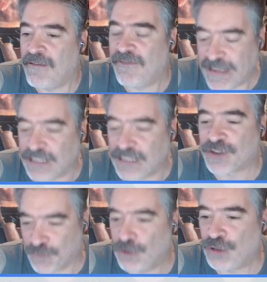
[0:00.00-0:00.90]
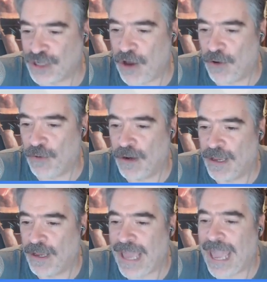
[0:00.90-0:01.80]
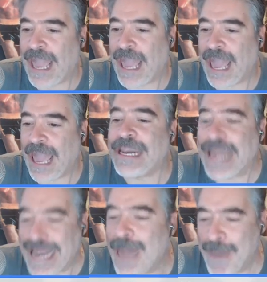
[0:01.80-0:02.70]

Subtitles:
Vince Russo, in an